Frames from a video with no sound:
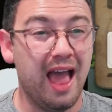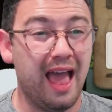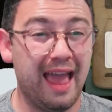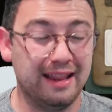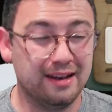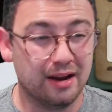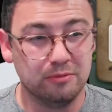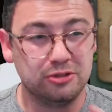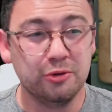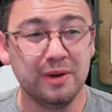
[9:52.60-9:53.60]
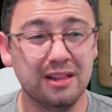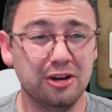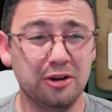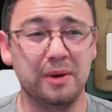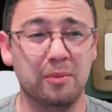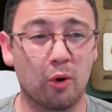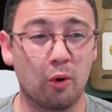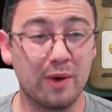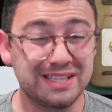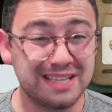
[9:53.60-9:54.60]
and doing a little bit more
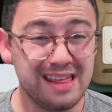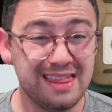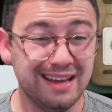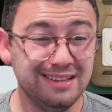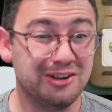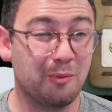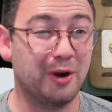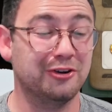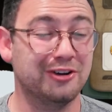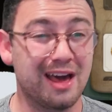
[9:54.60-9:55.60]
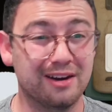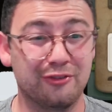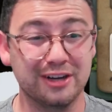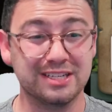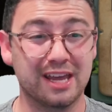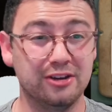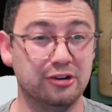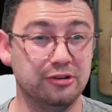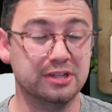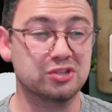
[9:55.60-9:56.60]
risky things where you're not afraid to get your
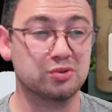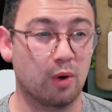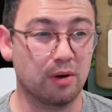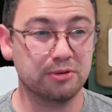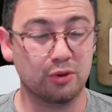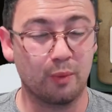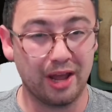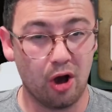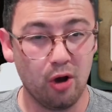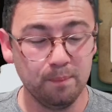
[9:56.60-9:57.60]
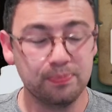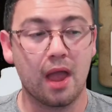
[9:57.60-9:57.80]
units swarmed on the way home.